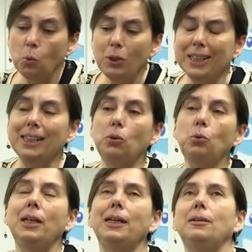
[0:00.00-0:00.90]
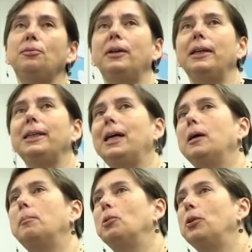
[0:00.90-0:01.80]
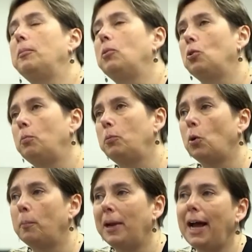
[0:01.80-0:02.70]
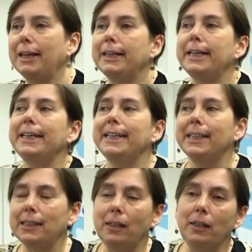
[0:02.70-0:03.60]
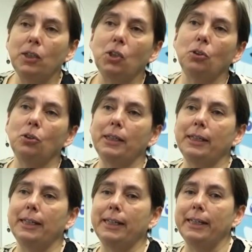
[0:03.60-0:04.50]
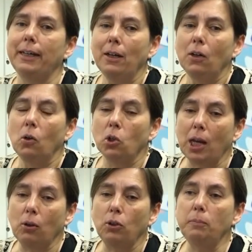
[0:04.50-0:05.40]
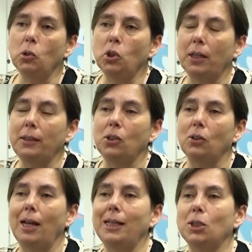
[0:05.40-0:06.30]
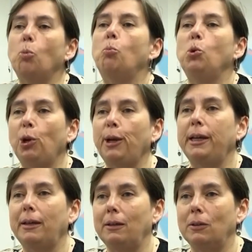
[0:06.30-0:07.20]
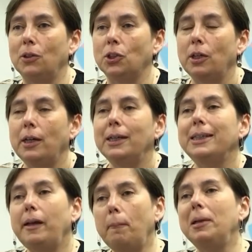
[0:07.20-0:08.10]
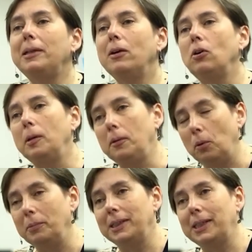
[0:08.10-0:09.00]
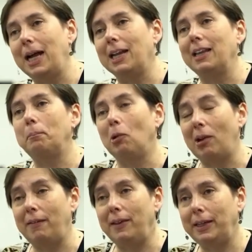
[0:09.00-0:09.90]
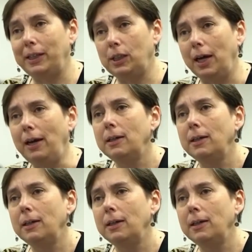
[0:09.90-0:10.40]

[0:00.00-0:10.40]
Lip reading: A second difference that we can name is the fact that traditional algorithms are very rigid. I always have to start from the right